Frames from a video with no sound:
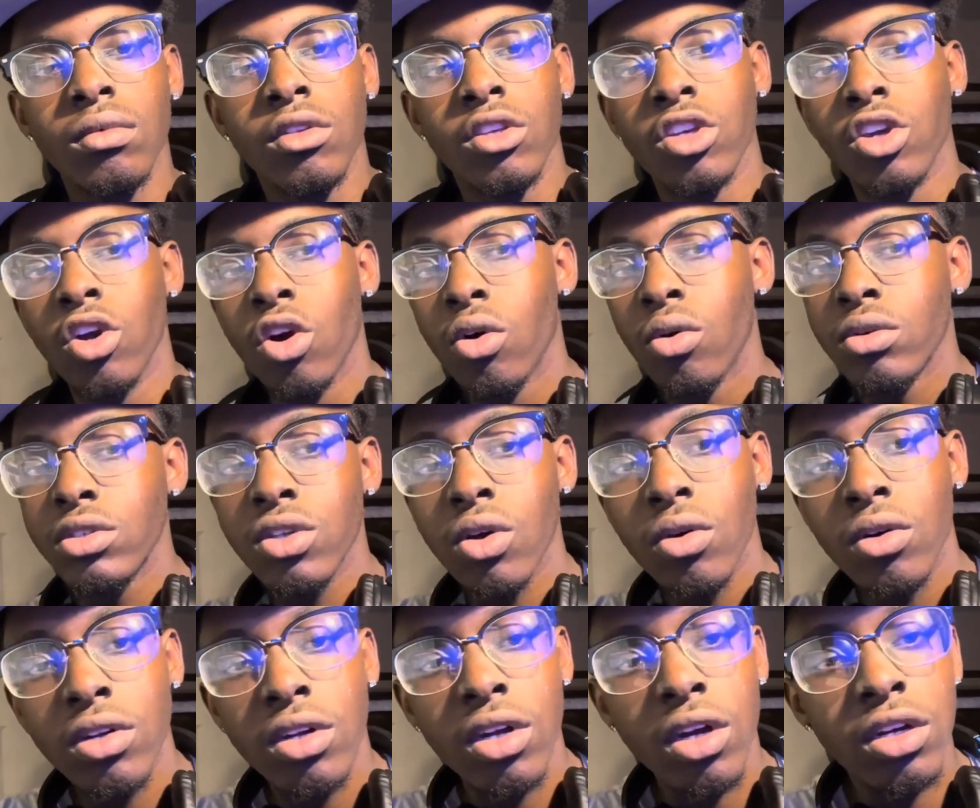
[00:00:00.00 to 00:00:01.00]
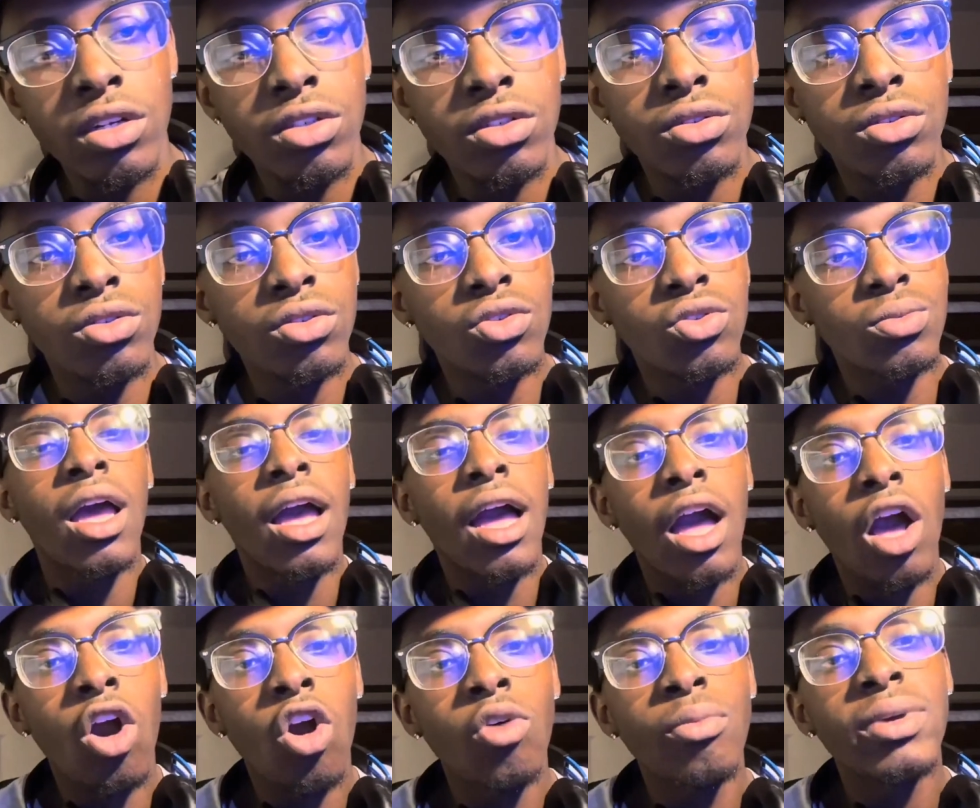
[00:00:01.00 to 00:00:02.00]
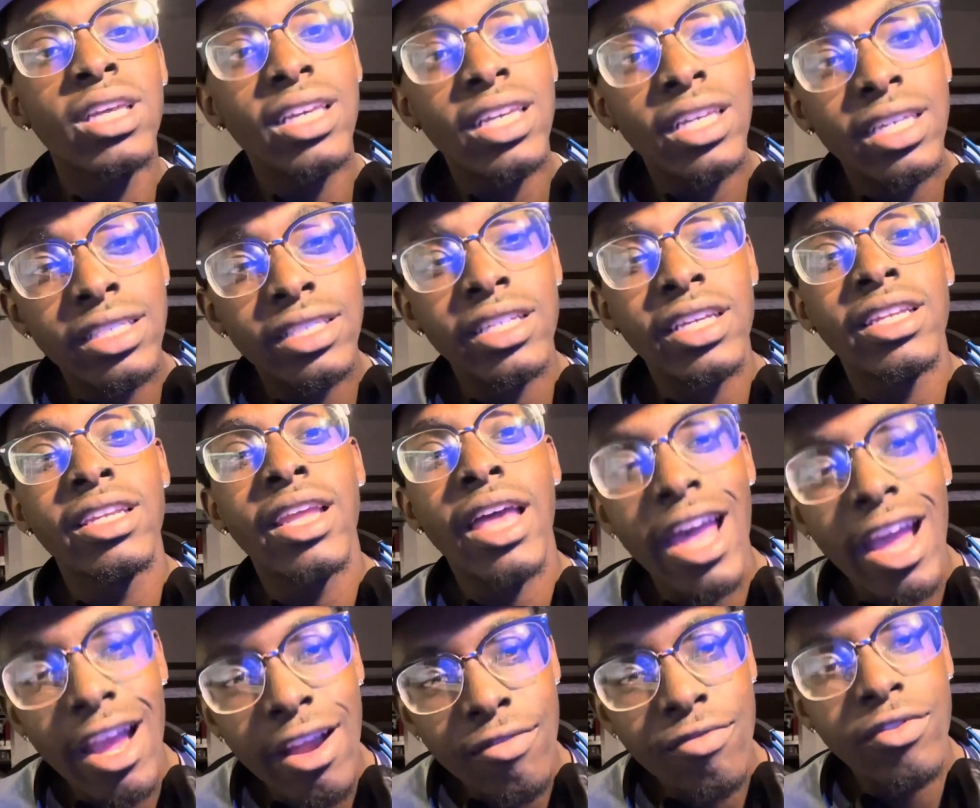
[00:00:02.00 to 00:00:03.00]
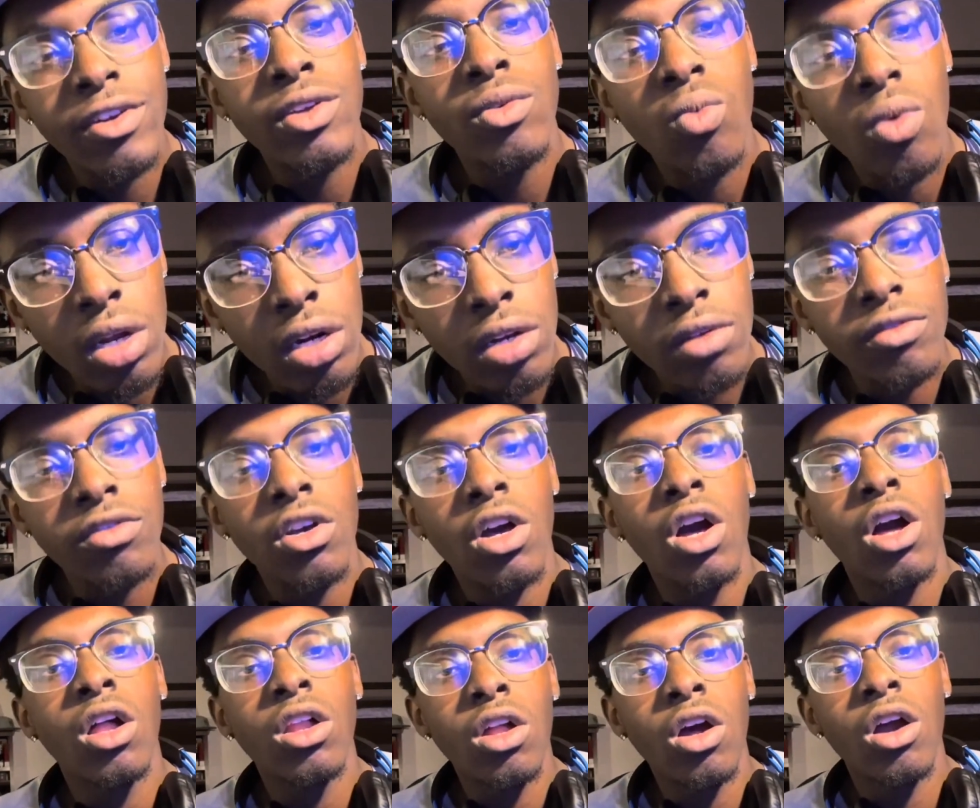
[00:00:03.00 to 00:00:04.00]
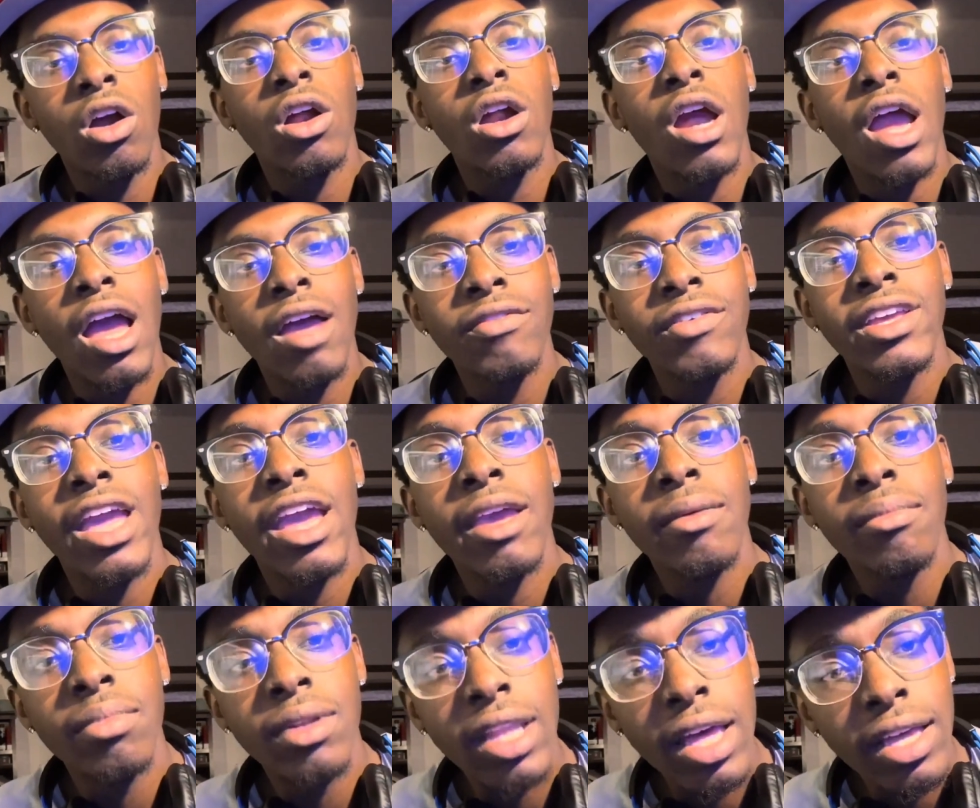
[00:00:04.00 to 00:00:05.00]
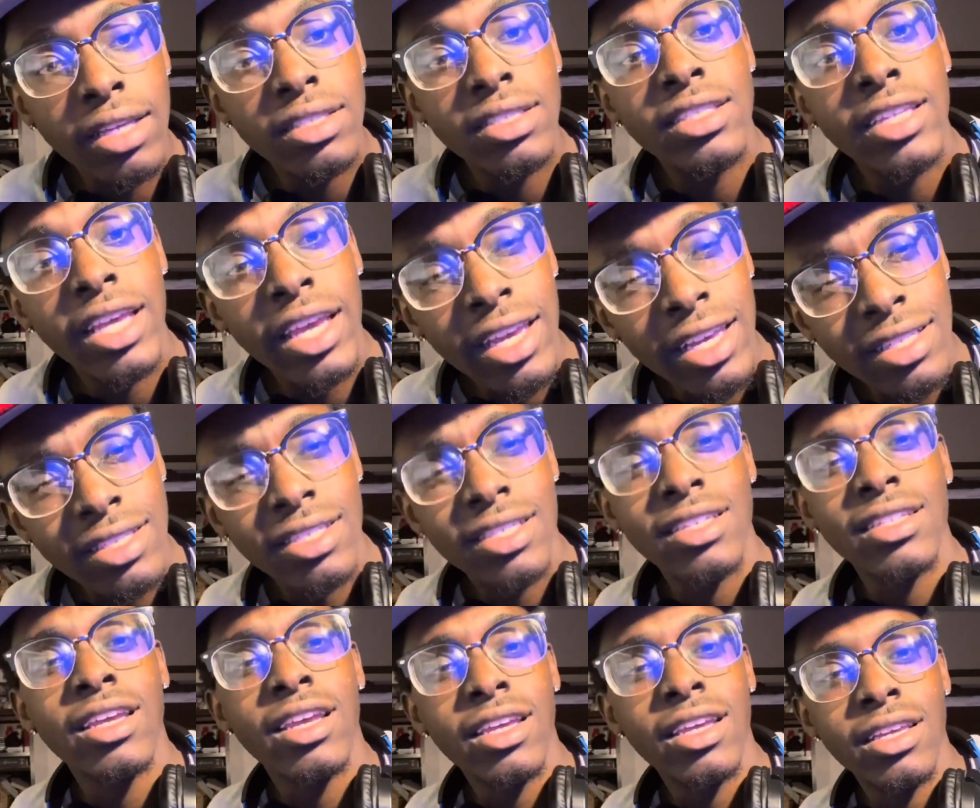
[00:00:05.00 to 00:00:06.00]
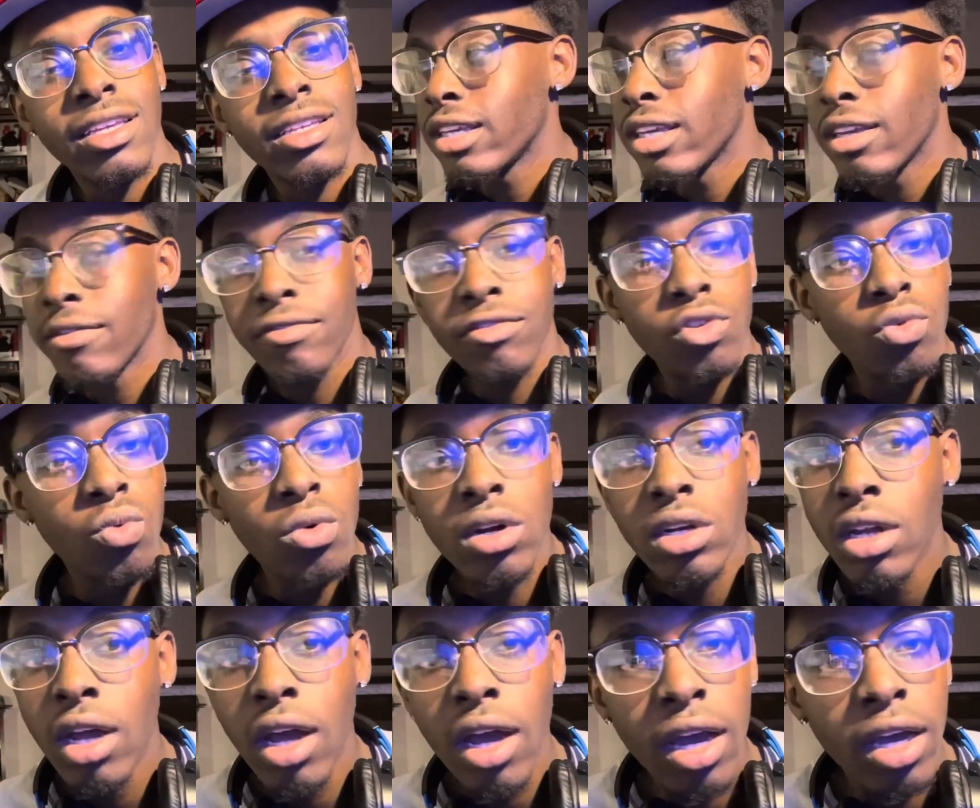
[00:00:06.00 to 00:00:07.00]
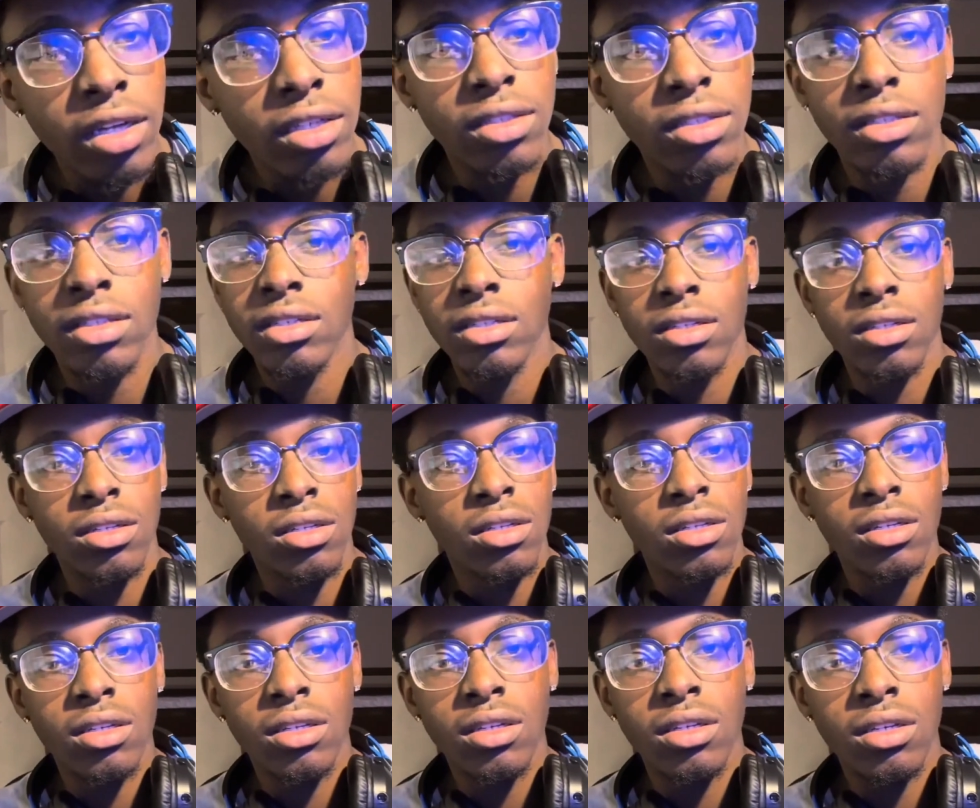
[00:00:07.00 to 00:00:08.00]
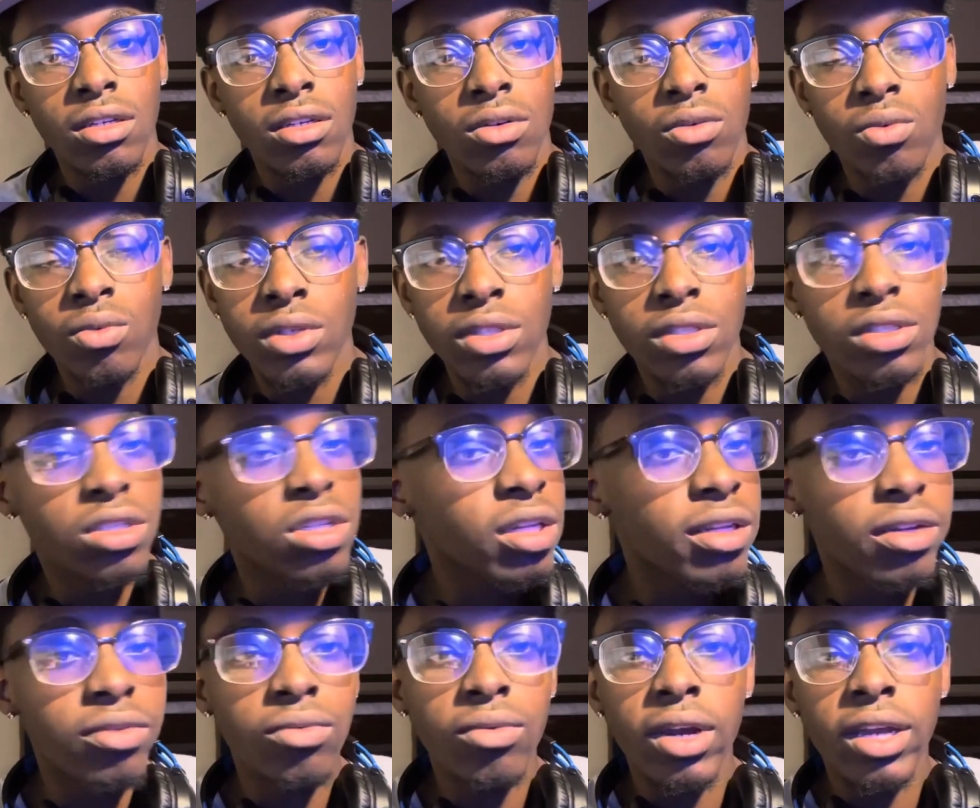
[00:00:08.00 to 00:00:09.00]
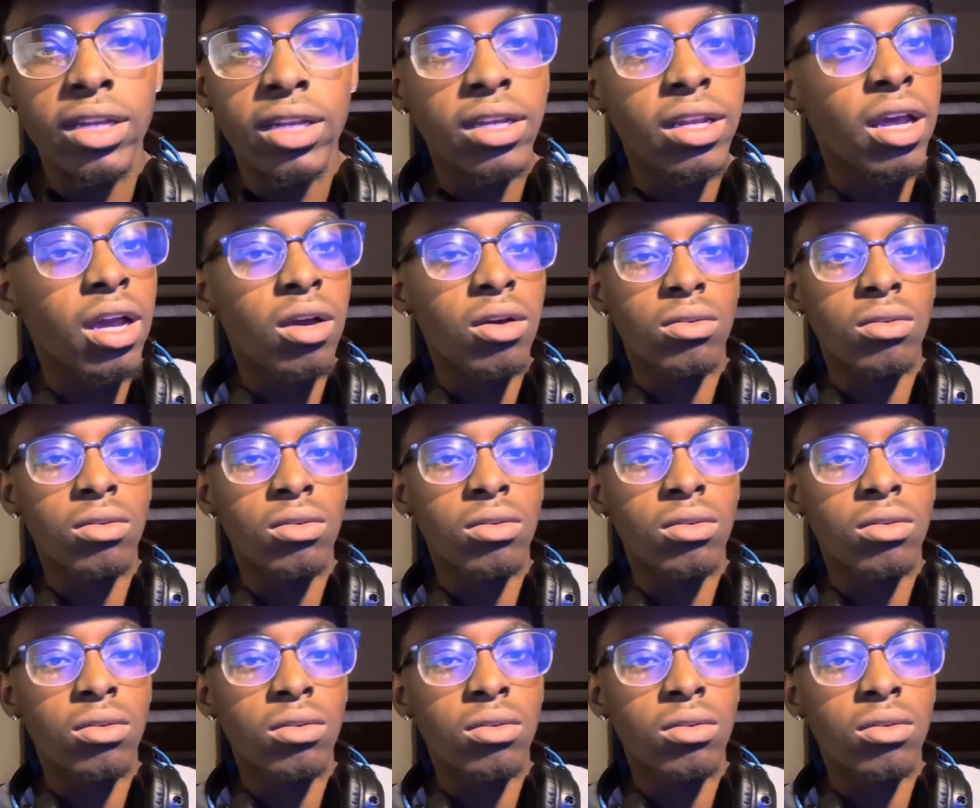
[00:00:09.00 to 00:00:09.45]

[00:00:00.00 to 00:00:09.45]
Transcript: Yo, what's going on YouTube? I hope each and every one of y'all are having a blessed day today. If you are not, we chilling right now.